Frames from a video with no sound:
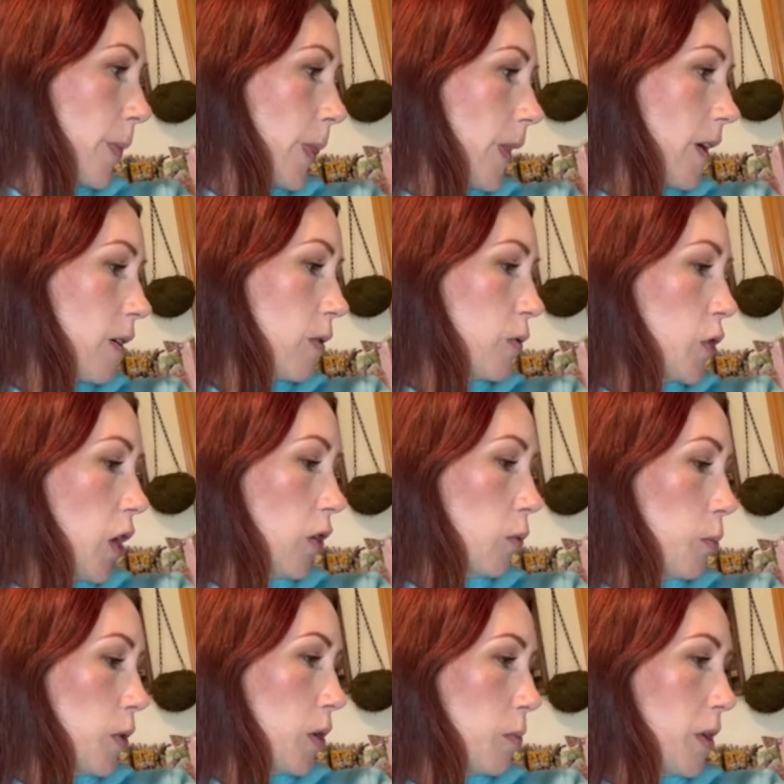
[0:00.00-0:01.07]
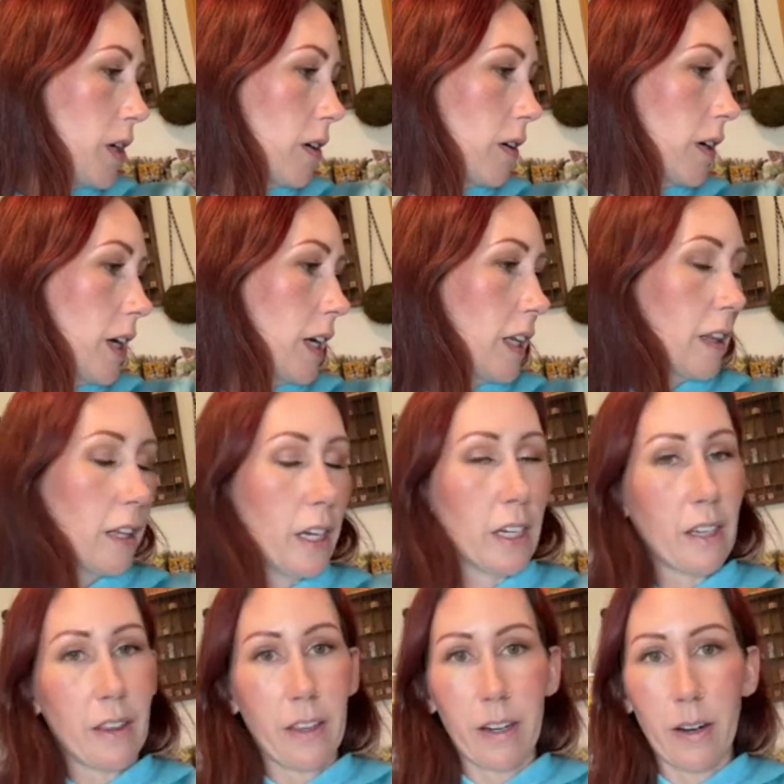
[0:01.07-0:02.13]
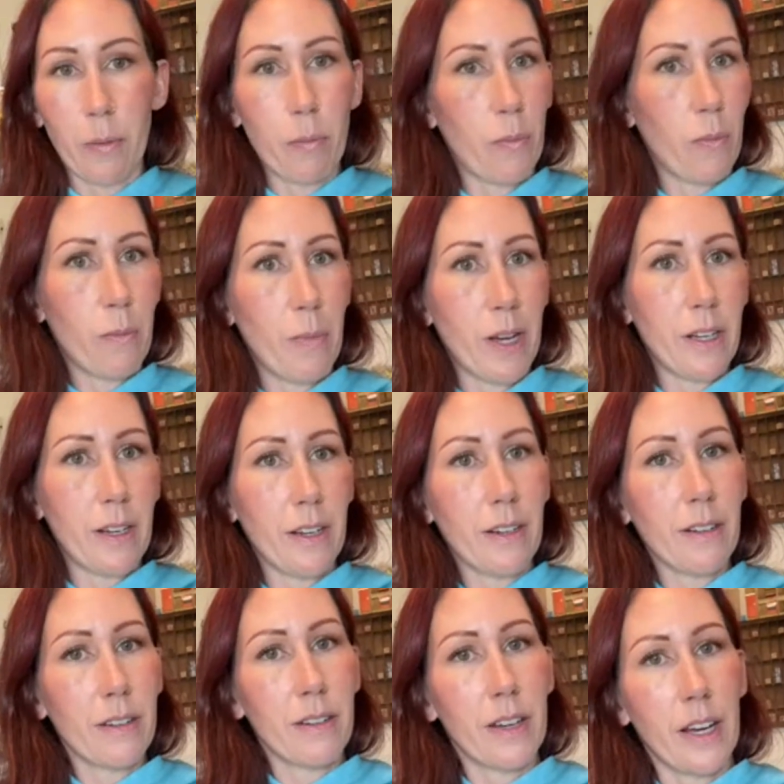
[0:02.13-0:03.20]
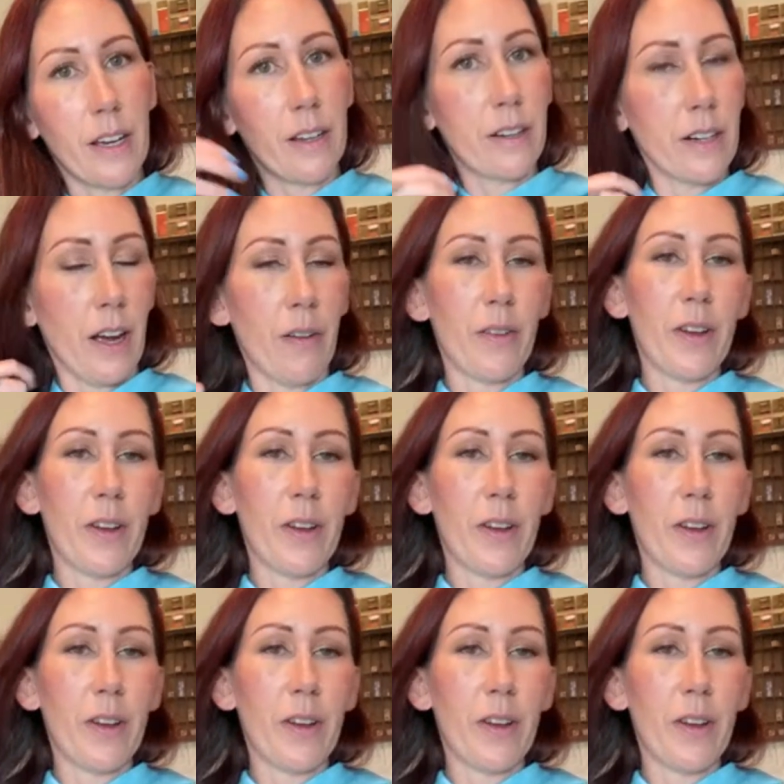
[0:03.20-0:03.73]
of dog pee being on anything that I'm making. And yeah,